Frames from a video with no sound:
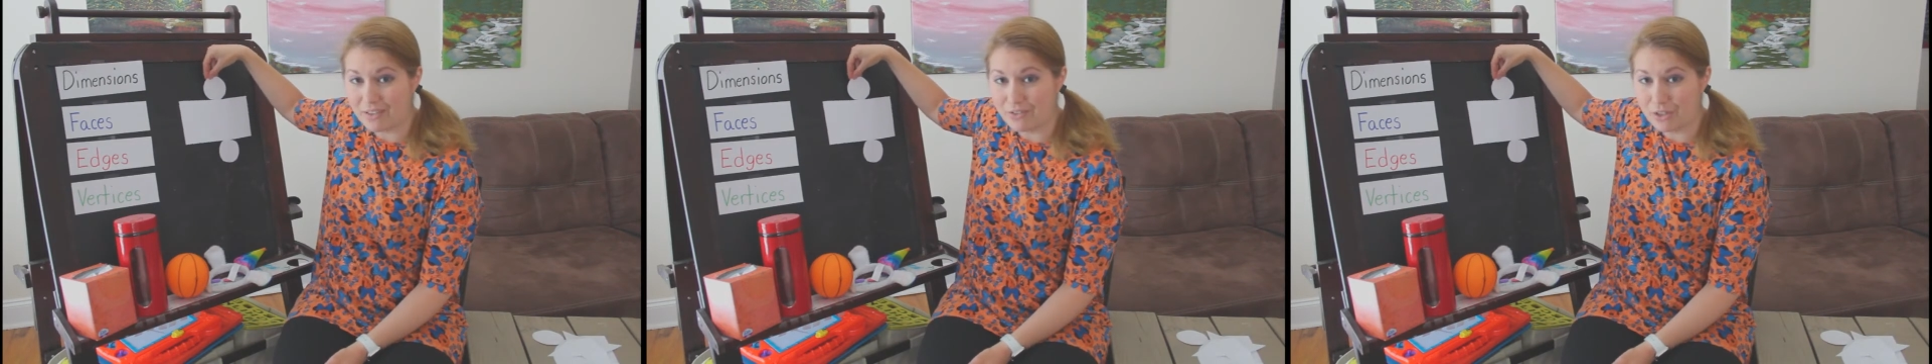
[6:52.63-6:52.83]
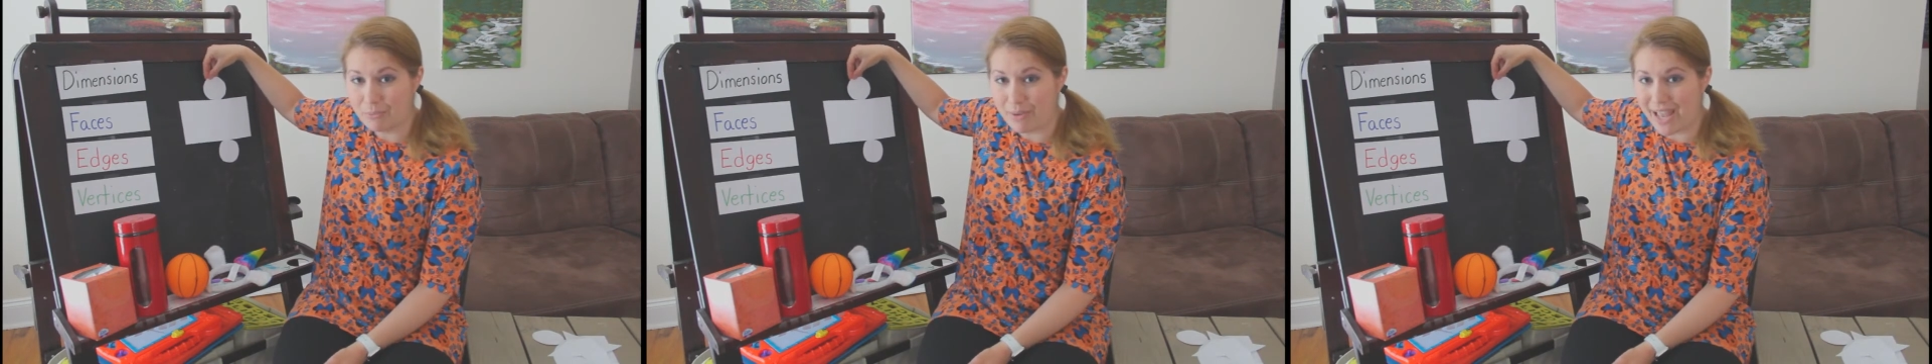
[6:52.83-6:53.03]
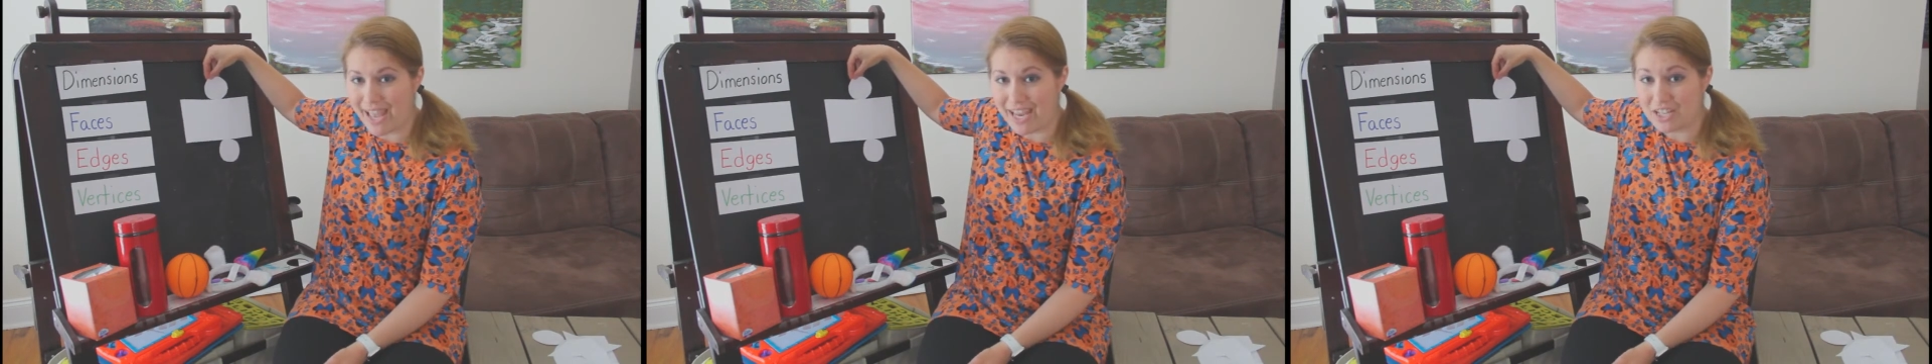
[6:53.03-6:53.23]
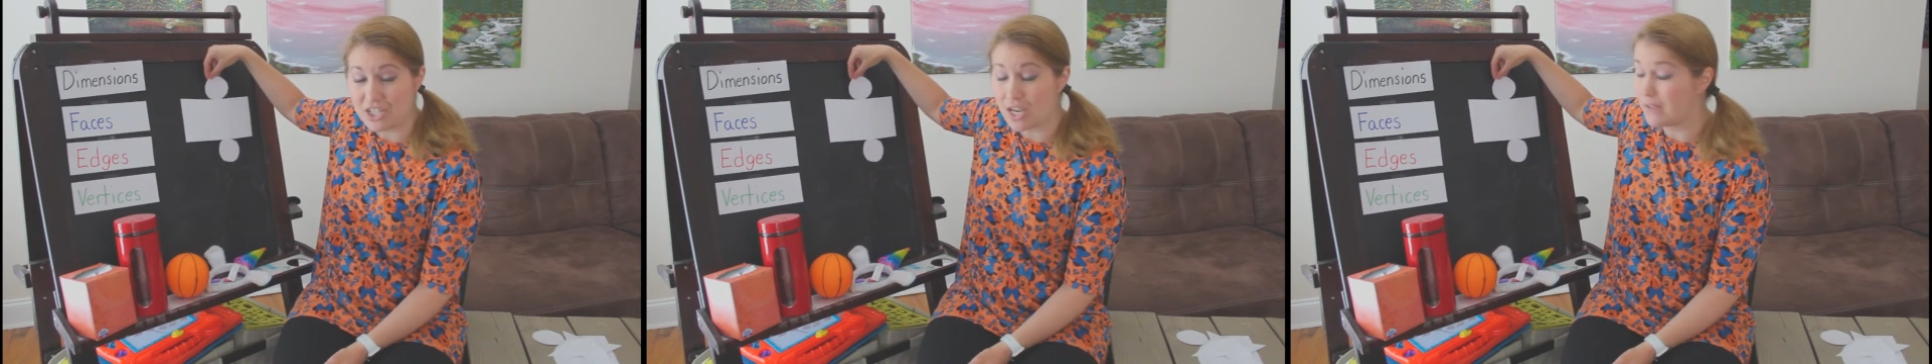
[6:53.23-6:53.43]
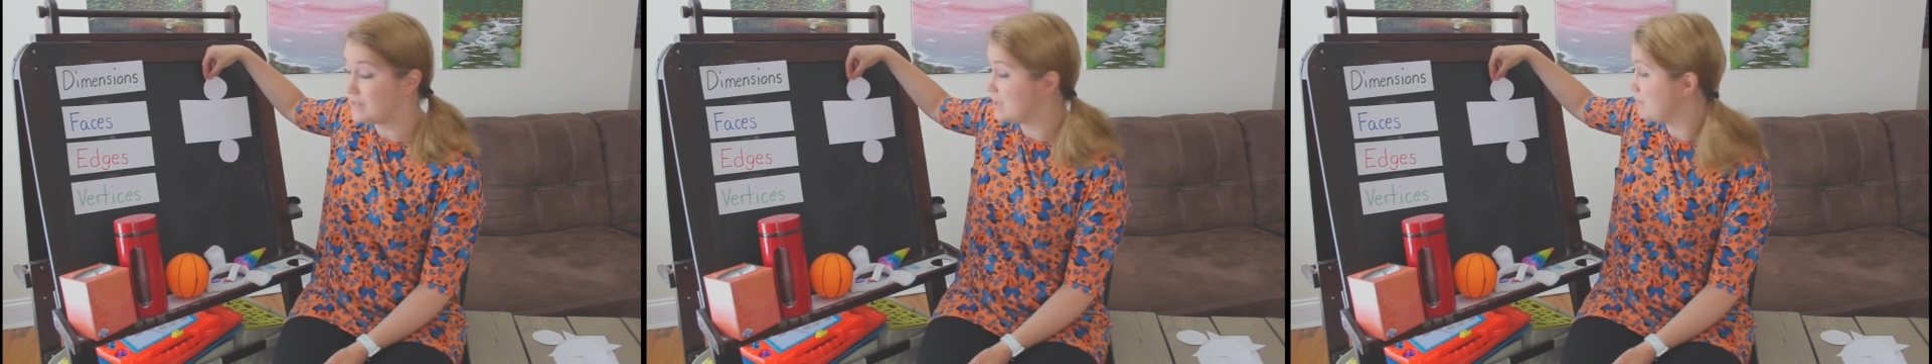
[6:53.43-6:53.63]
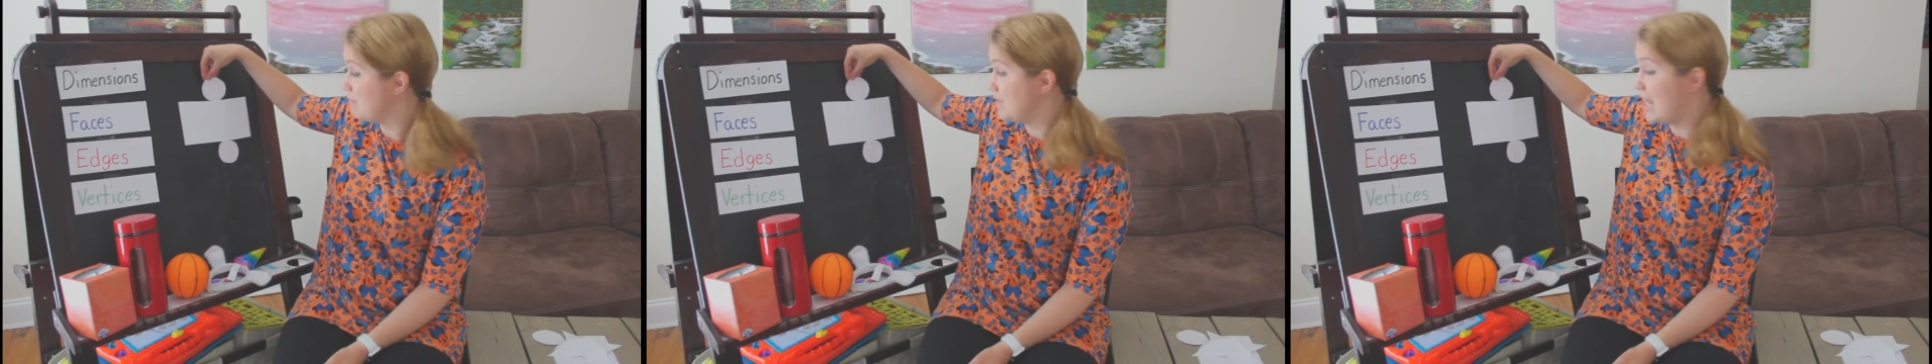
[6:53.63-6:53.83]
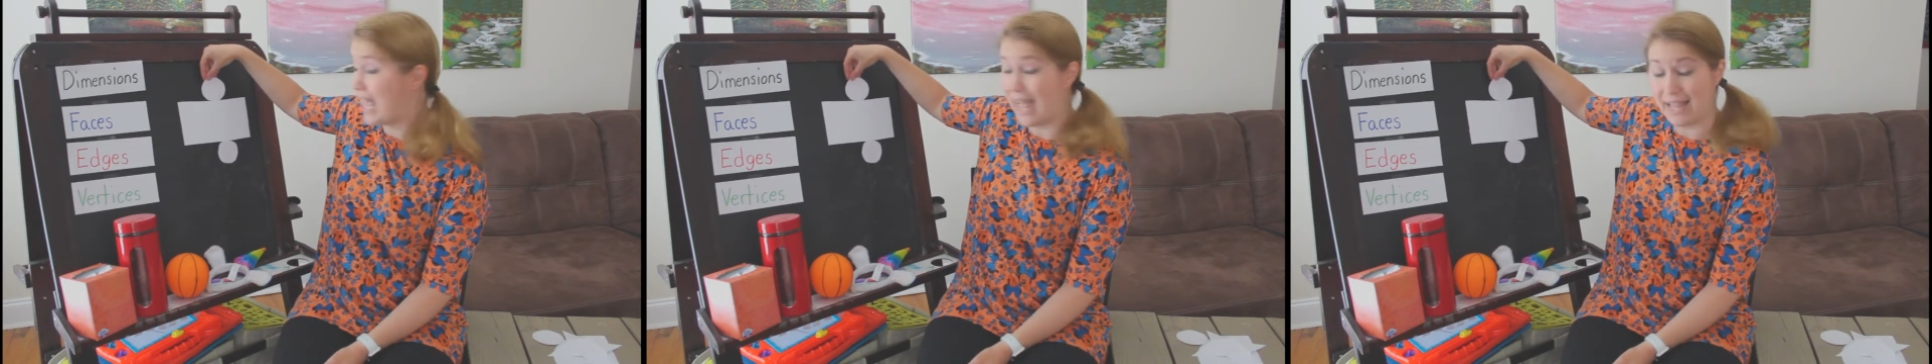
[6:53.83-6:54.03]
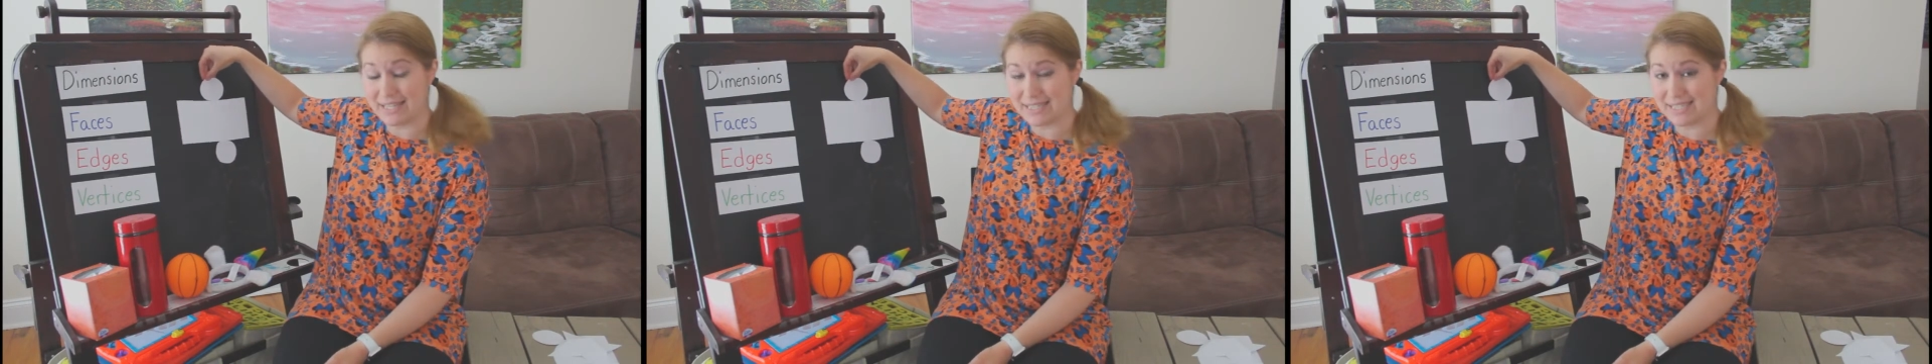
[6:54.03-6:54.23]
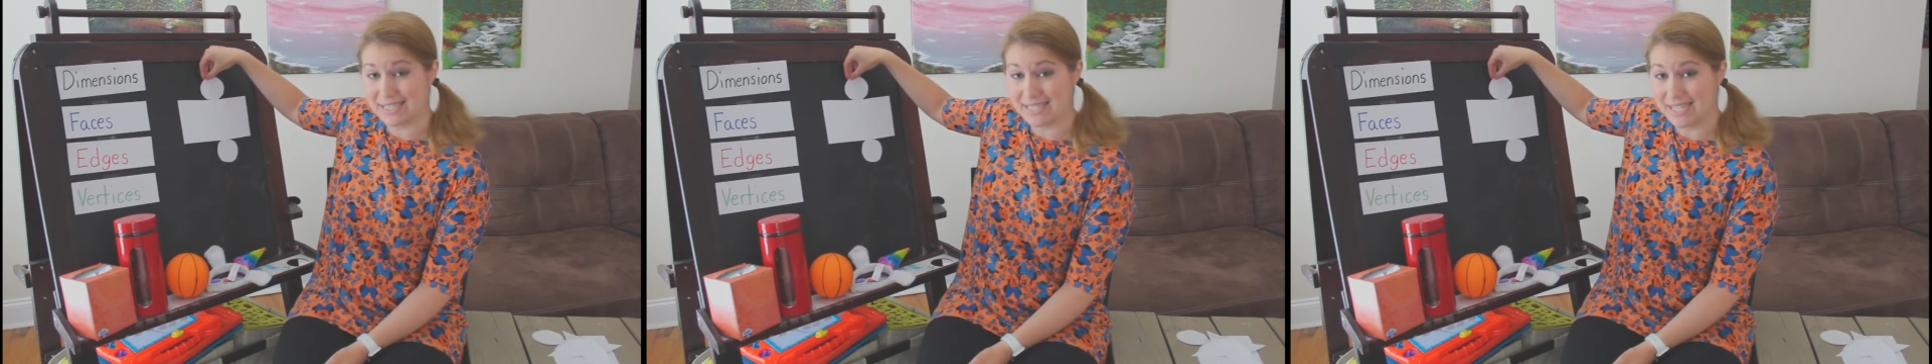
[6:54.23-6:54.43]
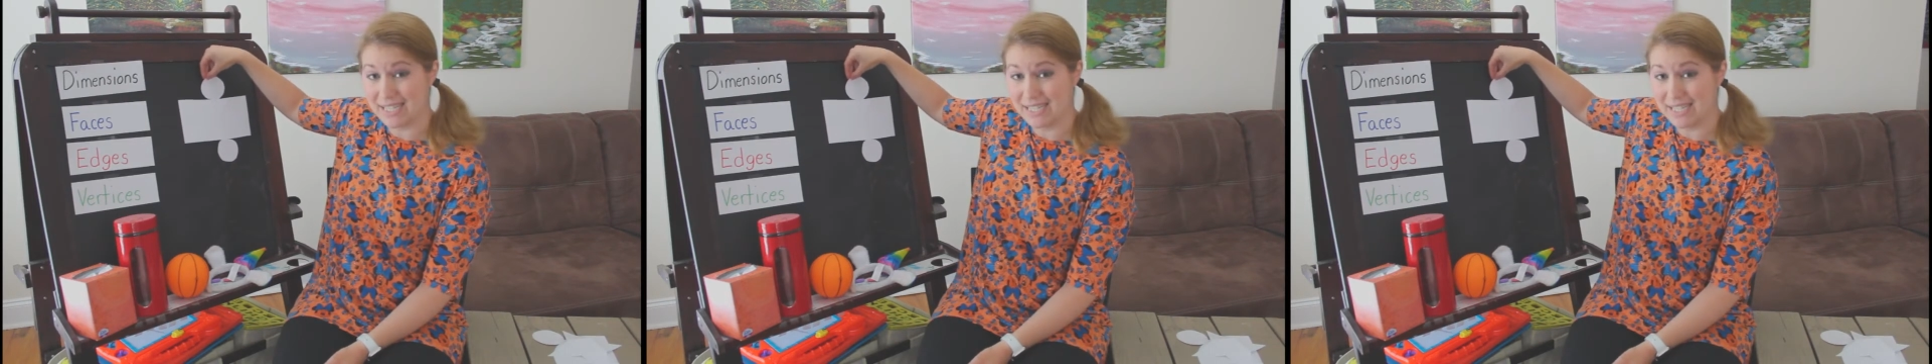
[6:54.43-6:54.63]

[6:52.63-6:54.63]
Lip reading: of your page of some nets.